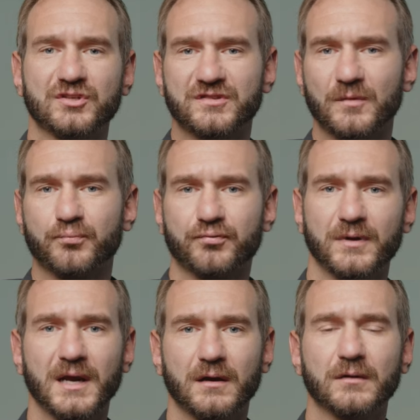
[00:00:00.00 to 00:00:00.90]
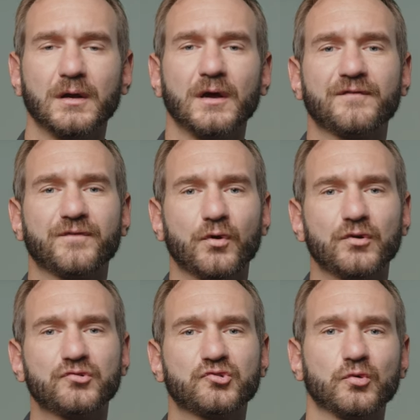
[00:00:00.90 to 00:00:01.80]
just a prayer
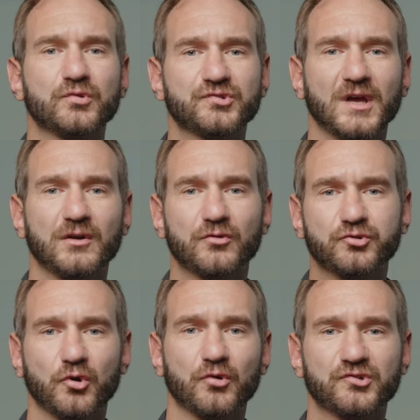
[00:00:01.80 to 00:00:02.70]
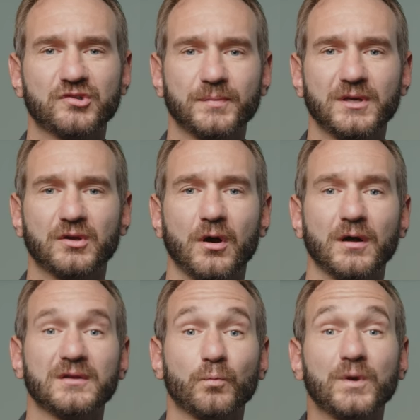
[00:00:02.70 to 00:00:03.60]
for suicidal thoughts to be
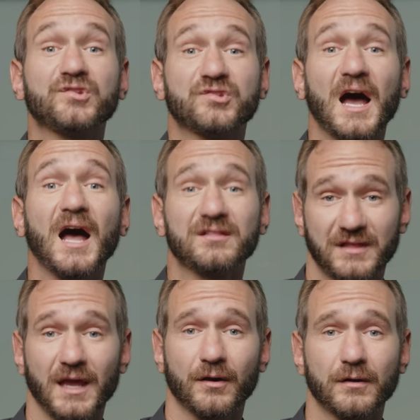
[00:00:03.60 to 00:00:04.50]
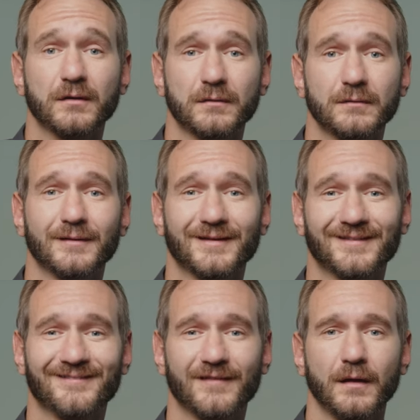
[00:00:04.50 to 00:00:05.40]
gone. We start there,
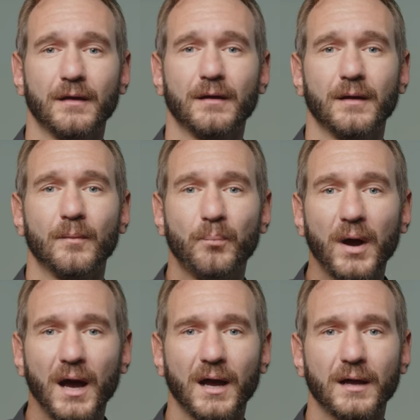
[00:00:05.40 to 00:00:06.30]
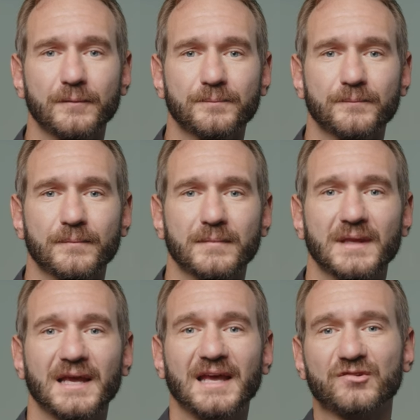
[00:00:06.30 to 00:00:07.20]
but
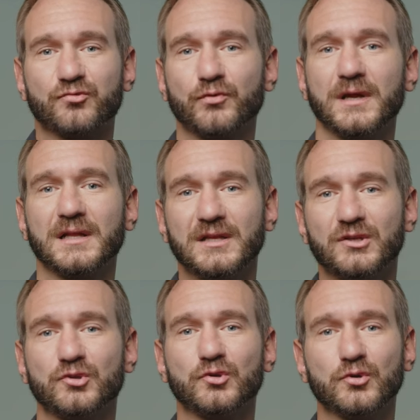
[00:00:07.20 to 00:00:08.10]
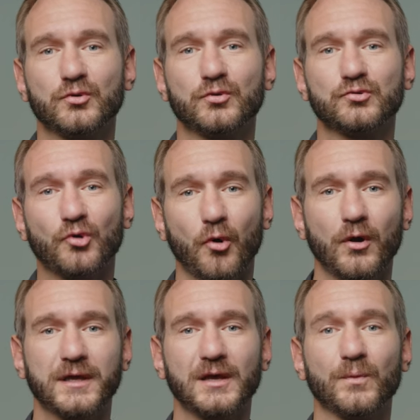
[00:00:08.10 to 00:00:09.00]
it's really you
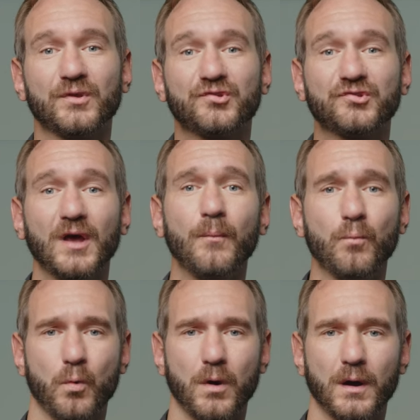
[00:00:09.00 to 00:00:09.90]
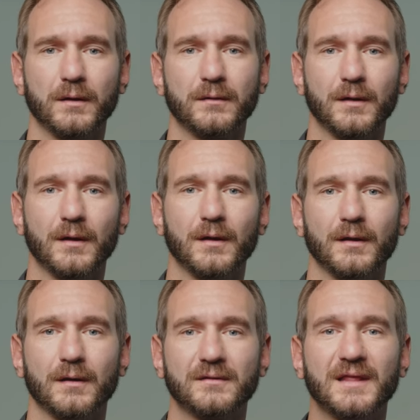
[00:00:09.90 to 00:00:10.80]
talking with someone
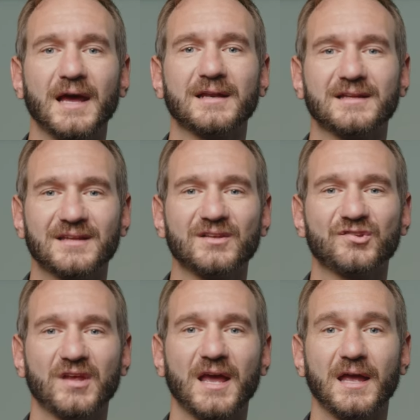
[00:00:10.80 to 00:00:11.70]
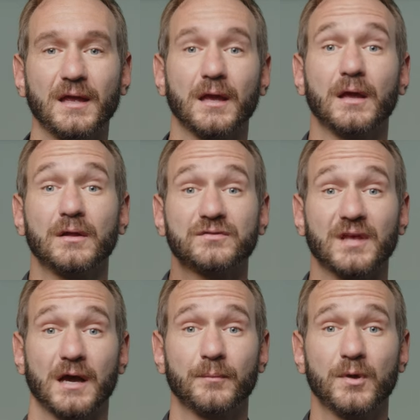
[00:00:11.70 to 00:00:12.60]
that can say,
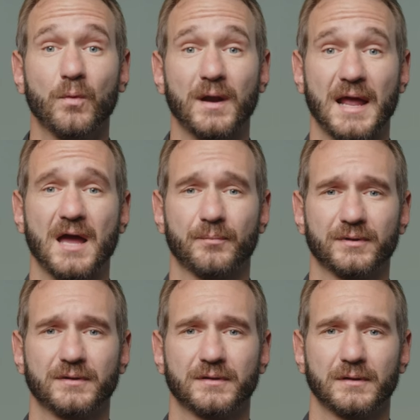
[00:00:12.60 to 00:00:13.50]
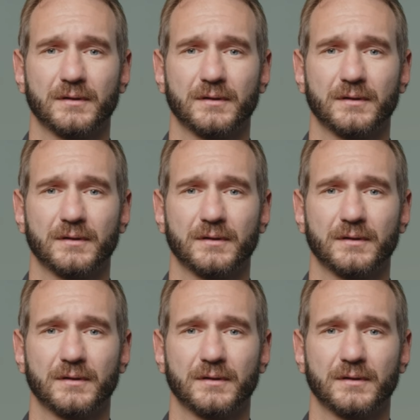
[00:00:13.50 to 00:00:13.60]
Tell me what happened.